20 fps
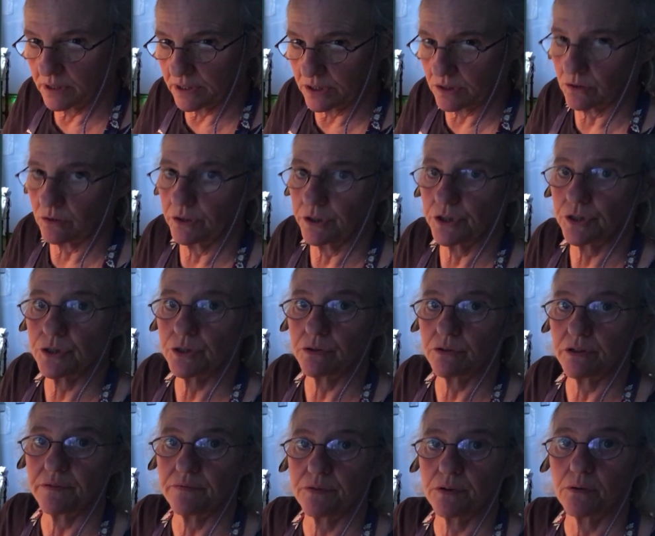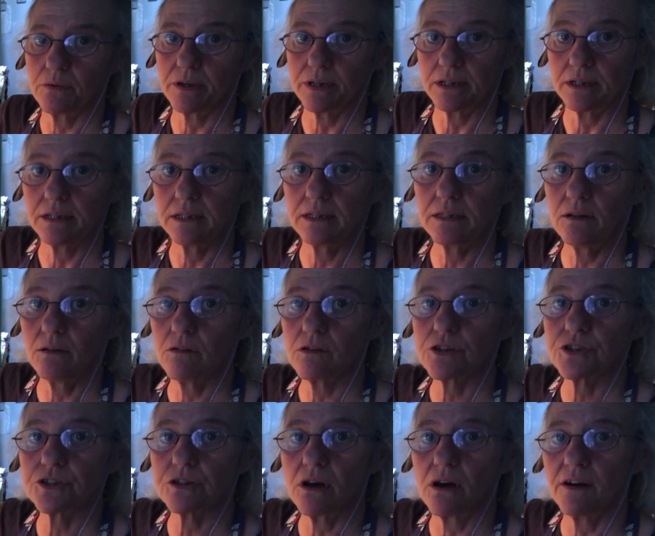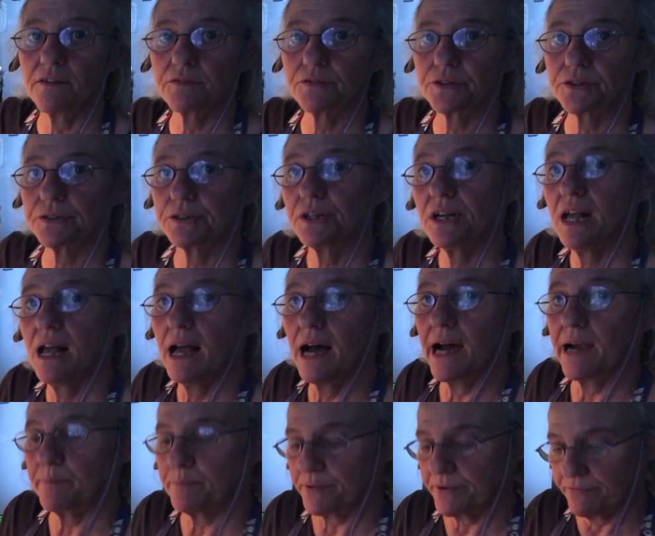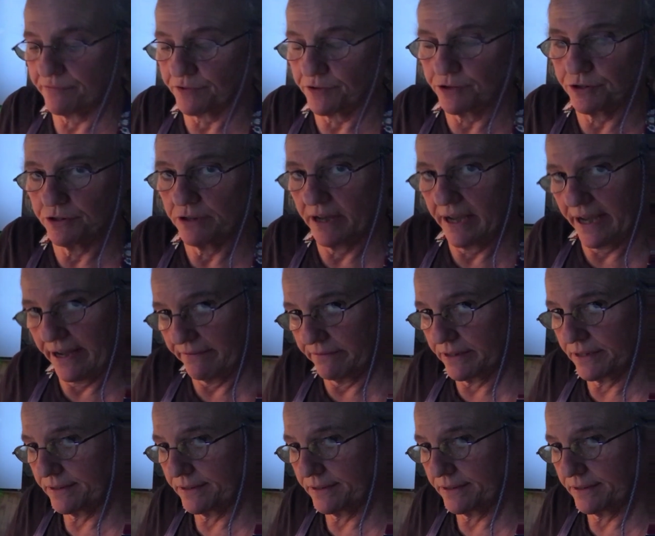It's good too if you want it a little softer. I prefer to have